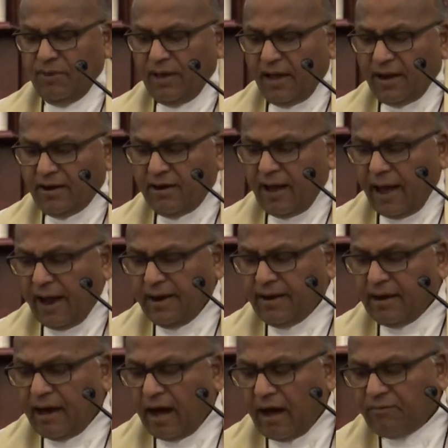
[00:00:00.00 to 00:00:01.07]
we had 9
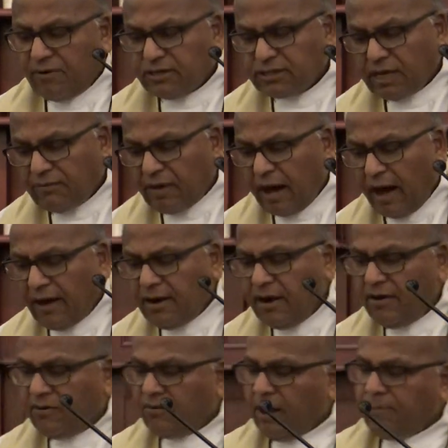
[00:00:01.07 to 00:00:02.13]
hours of
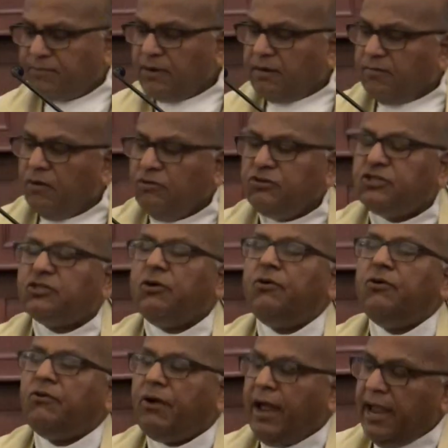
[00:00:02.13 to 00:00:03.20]
uninterrupted
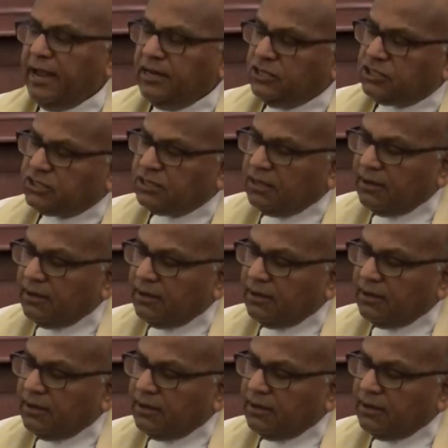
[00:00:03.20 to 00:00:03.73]
monsoon rains.